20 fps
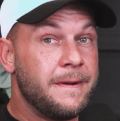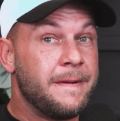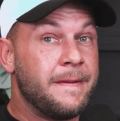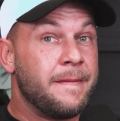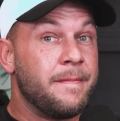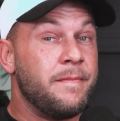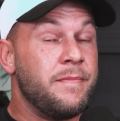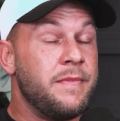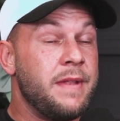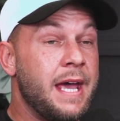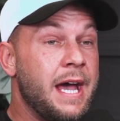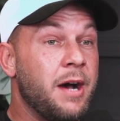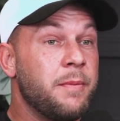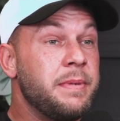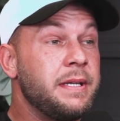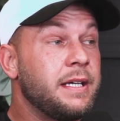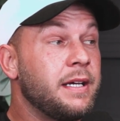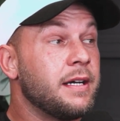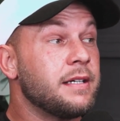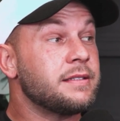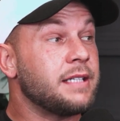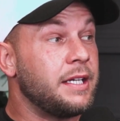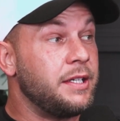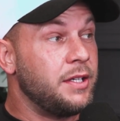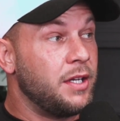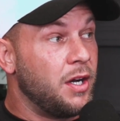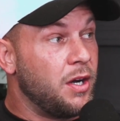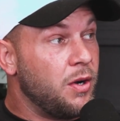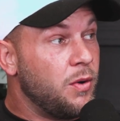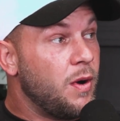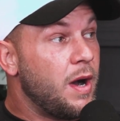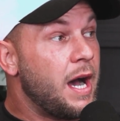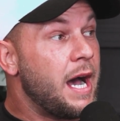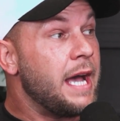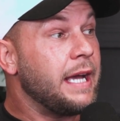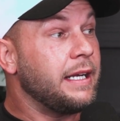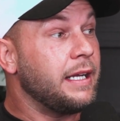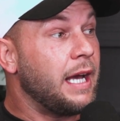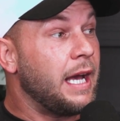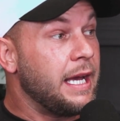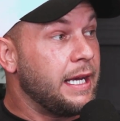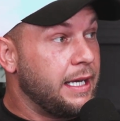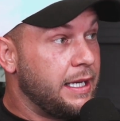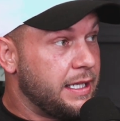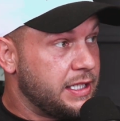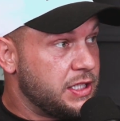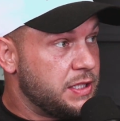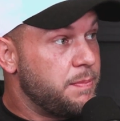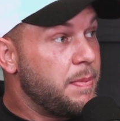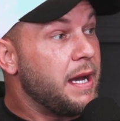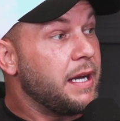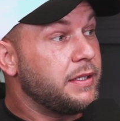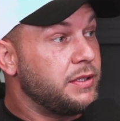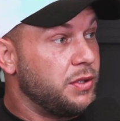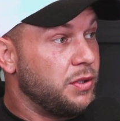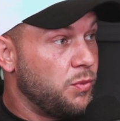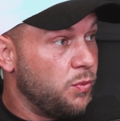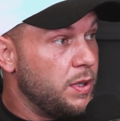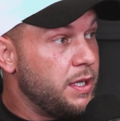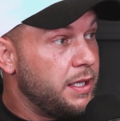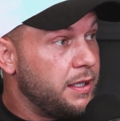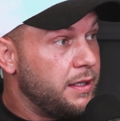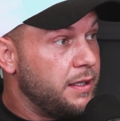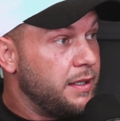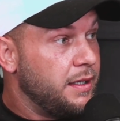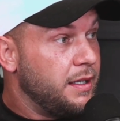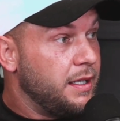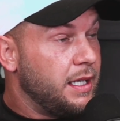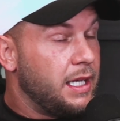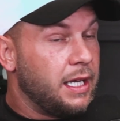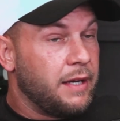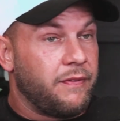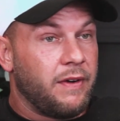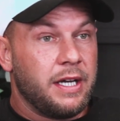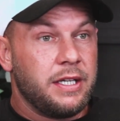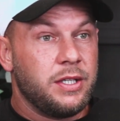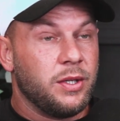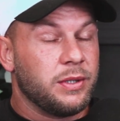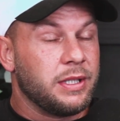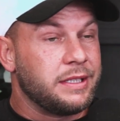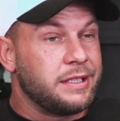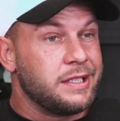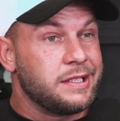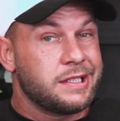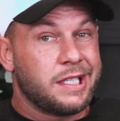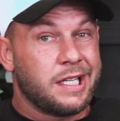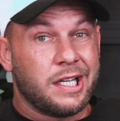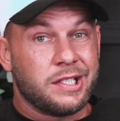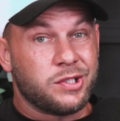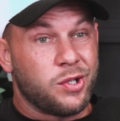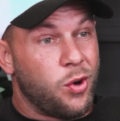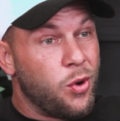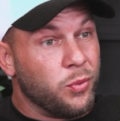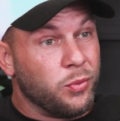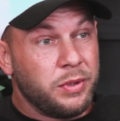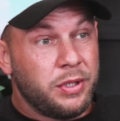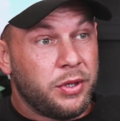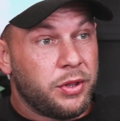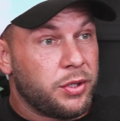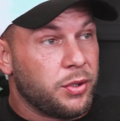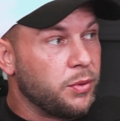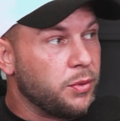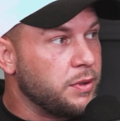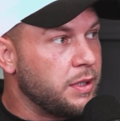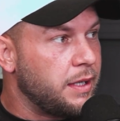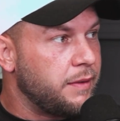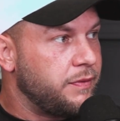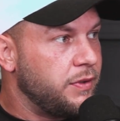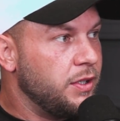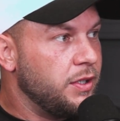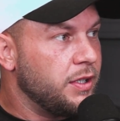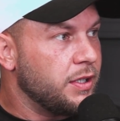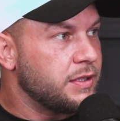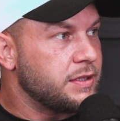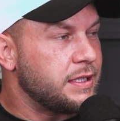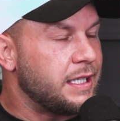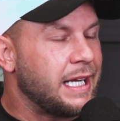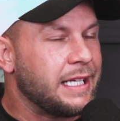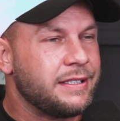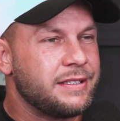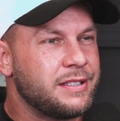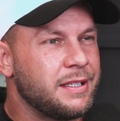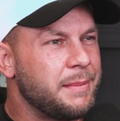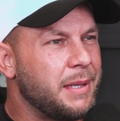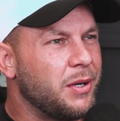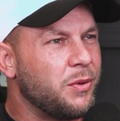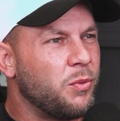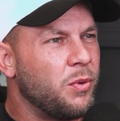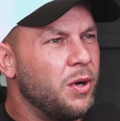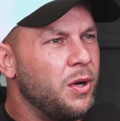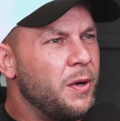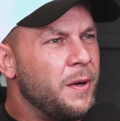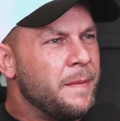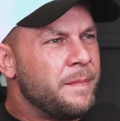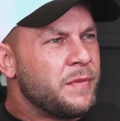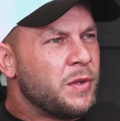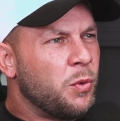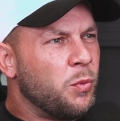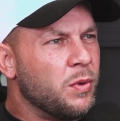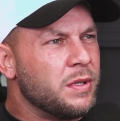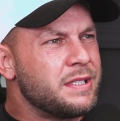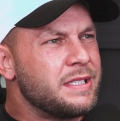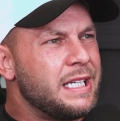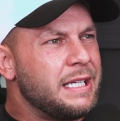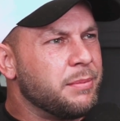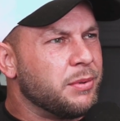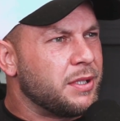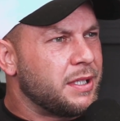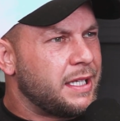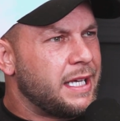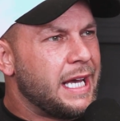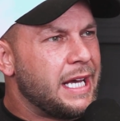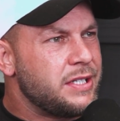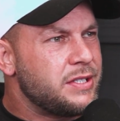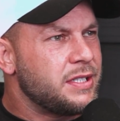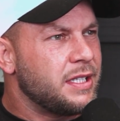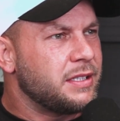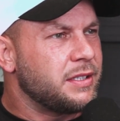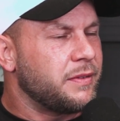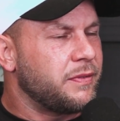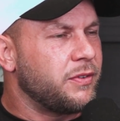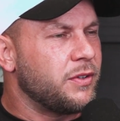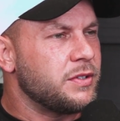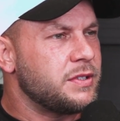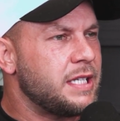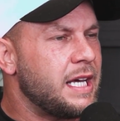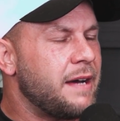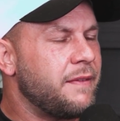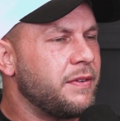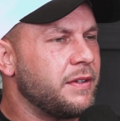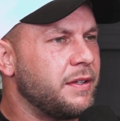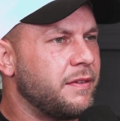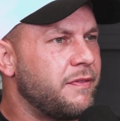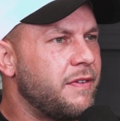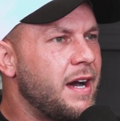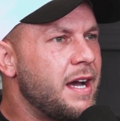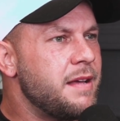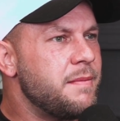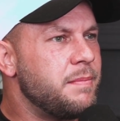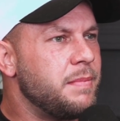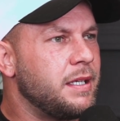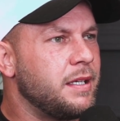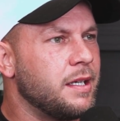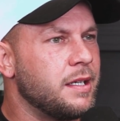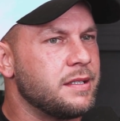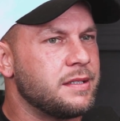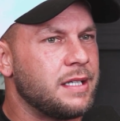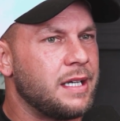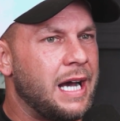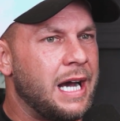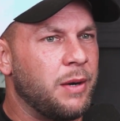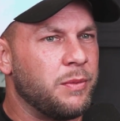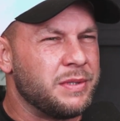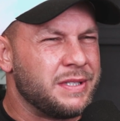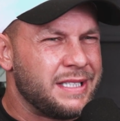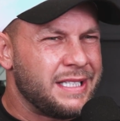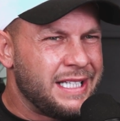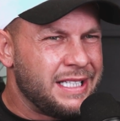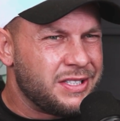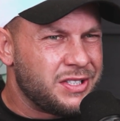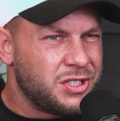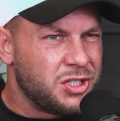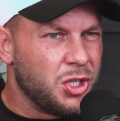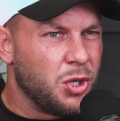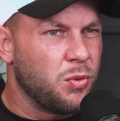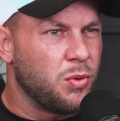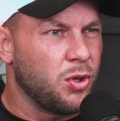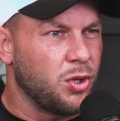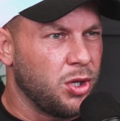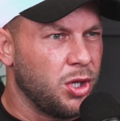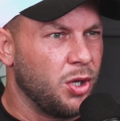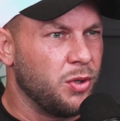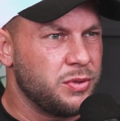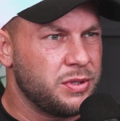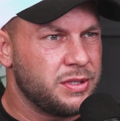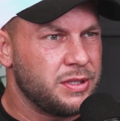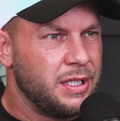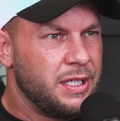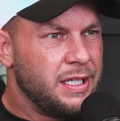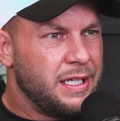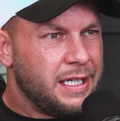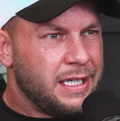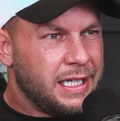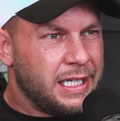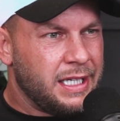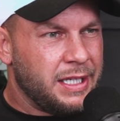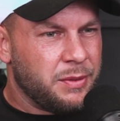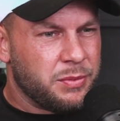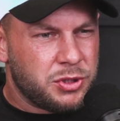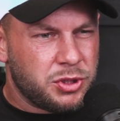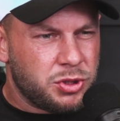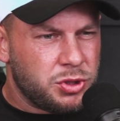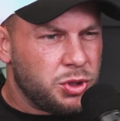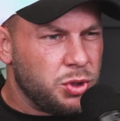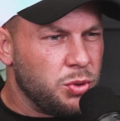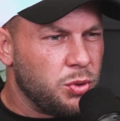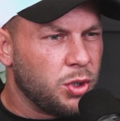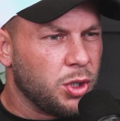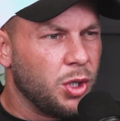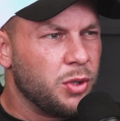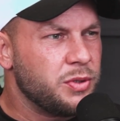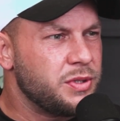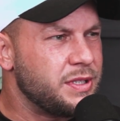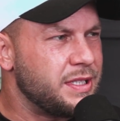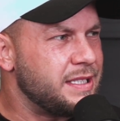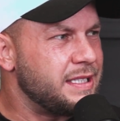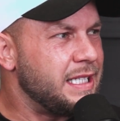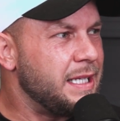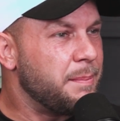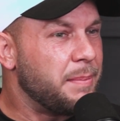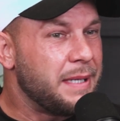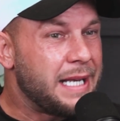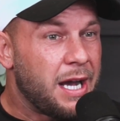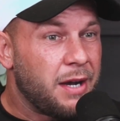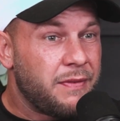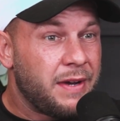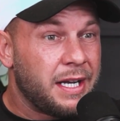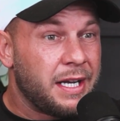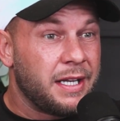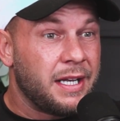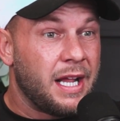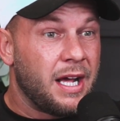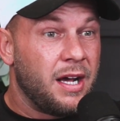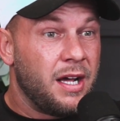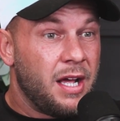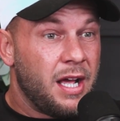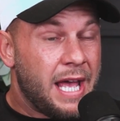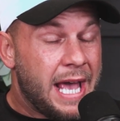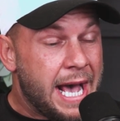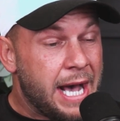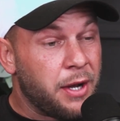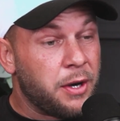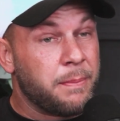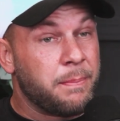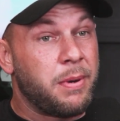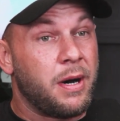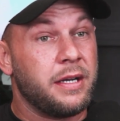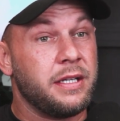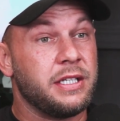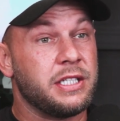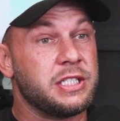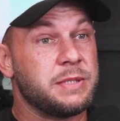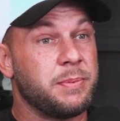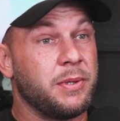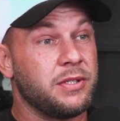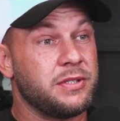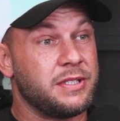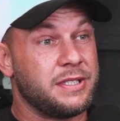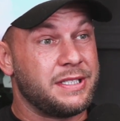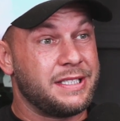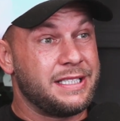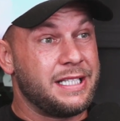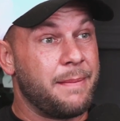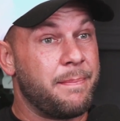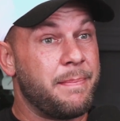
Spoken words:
Now, because I know, I can expect to win. If I know that this guy's only throwing left hooks, and I somehow wasn't able to catch that the first half of the fight because I was so close, it was too close to see. But now I've had an out of body experience to step